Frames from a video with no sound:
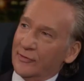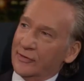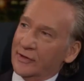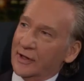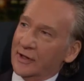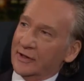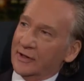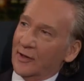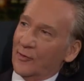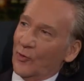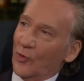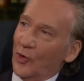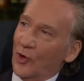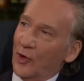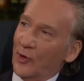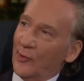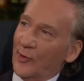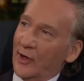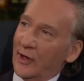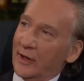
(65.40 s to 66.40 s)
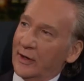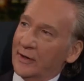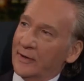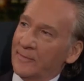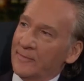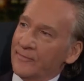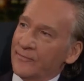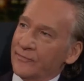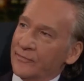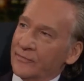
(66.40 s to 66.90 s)
think that Walmart
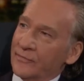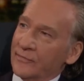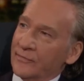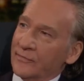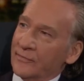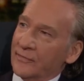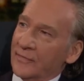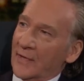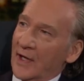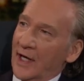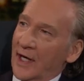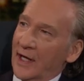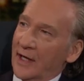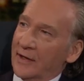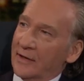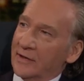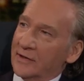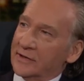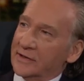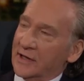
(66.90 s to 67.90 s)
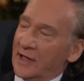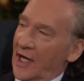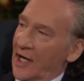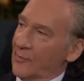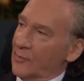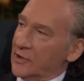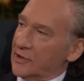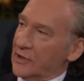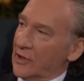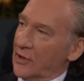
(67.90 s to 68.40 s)
and is it
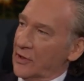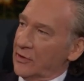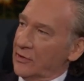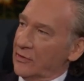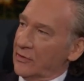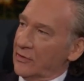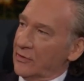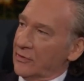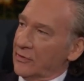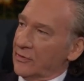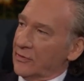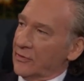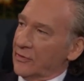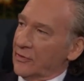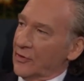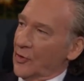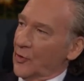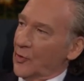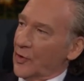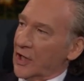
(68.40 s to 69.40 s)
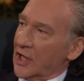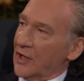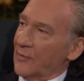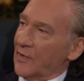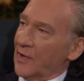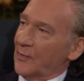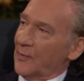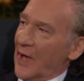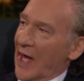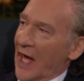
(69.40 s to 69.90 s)
Amazon? Who are going
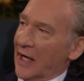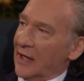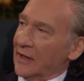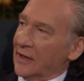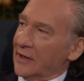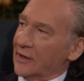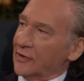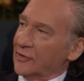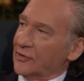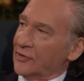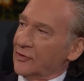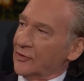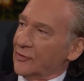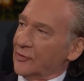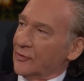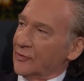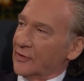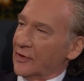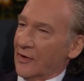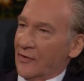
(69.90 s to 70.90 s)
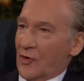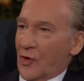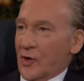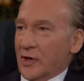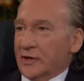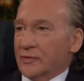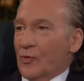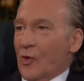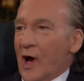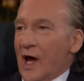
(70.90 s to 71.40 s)
to be battling to, of
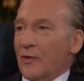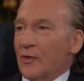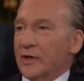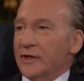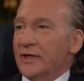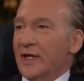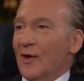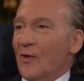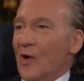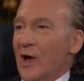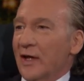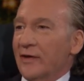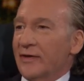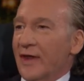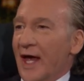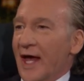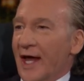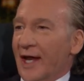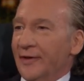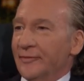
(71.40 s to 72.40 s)
course, why wouldn't they want that?